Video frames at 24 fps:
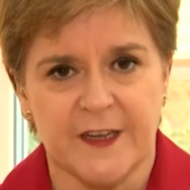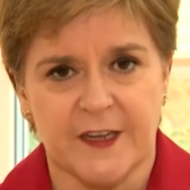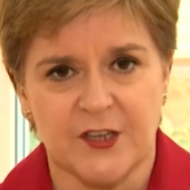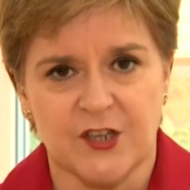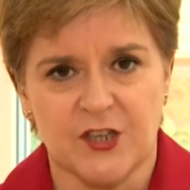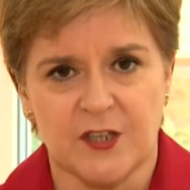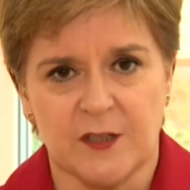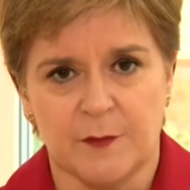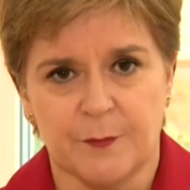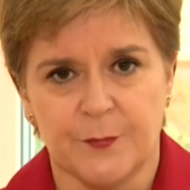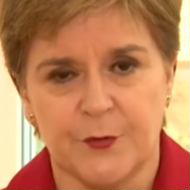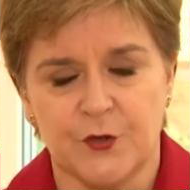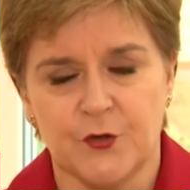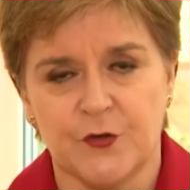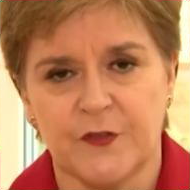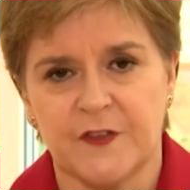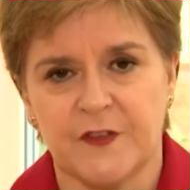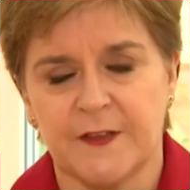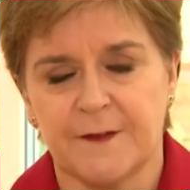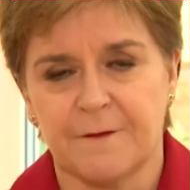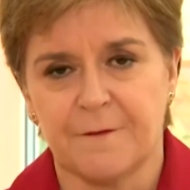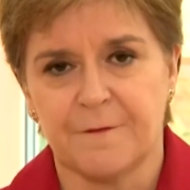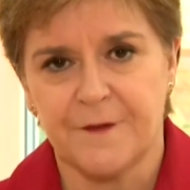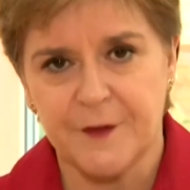or sexual
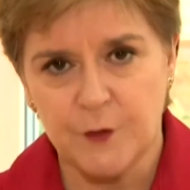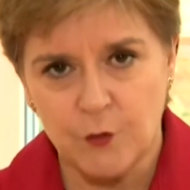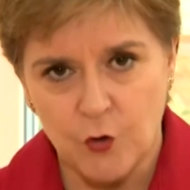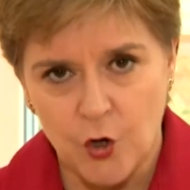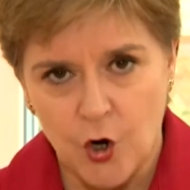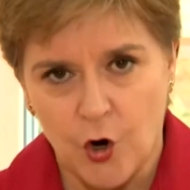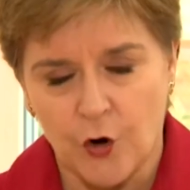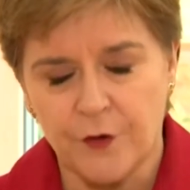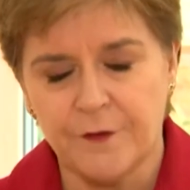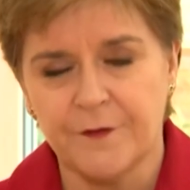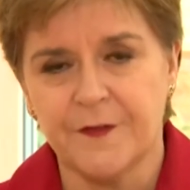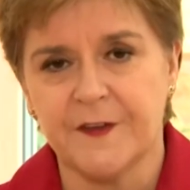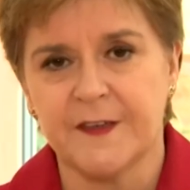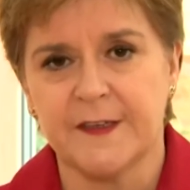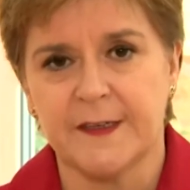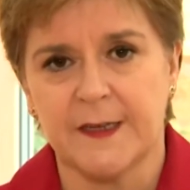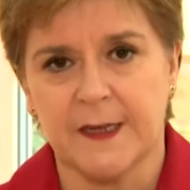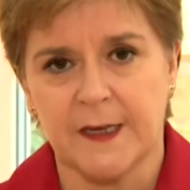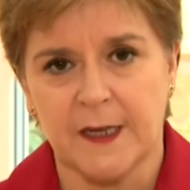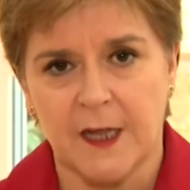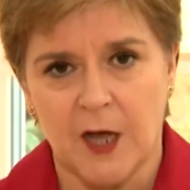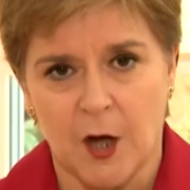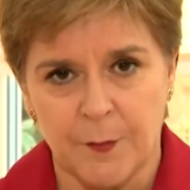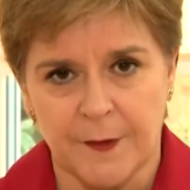abuse feel confident
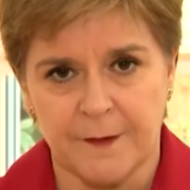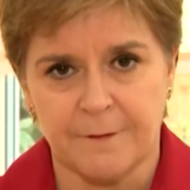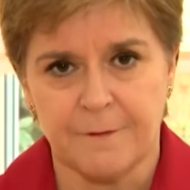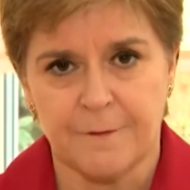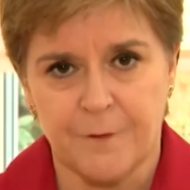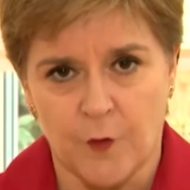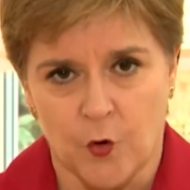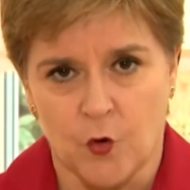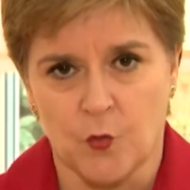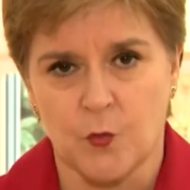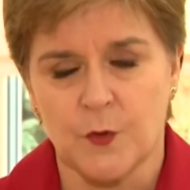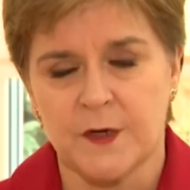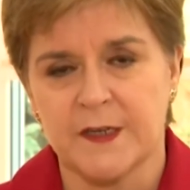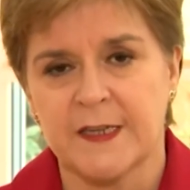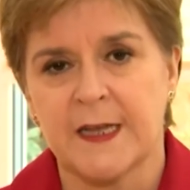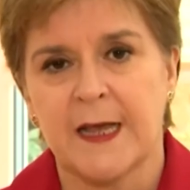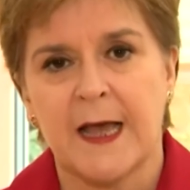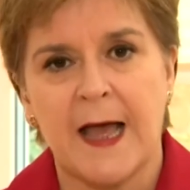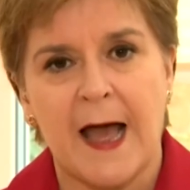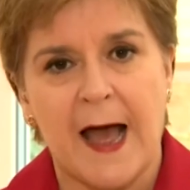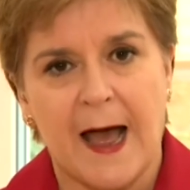in coming forward